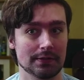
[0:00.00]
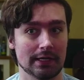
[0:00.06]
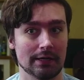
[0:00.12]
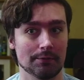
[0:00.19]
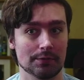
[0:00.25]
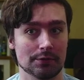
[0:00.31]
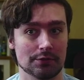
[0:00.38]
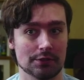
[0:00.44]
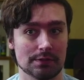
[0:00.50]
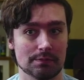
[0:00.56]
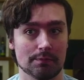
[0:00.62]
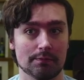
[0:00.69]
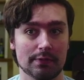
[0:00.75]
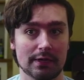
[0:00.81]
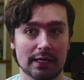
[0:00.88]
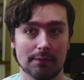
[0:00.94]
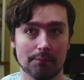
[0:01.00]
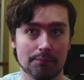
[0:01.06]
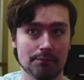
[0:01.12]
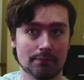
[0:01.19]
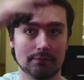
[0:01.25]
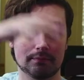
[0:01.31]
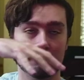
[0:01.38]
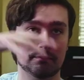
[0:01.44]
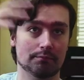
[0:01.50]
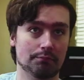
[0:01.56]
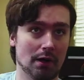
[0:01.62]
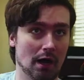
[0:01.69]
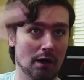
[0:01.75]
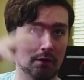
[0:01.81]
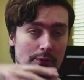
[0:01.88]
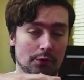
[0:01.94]
It was just being
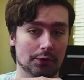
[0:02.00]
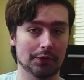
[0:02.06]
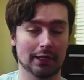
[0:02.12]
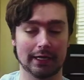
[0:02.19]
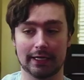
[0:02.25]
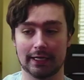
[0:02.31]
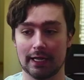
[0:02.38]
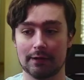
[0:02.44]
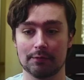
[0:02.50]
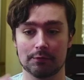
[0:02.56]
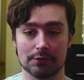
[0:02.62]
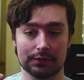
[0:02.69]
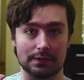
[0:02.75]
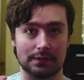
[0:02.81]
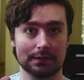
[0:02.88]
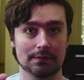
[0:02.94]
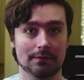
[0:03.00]
pummeled, like, it was...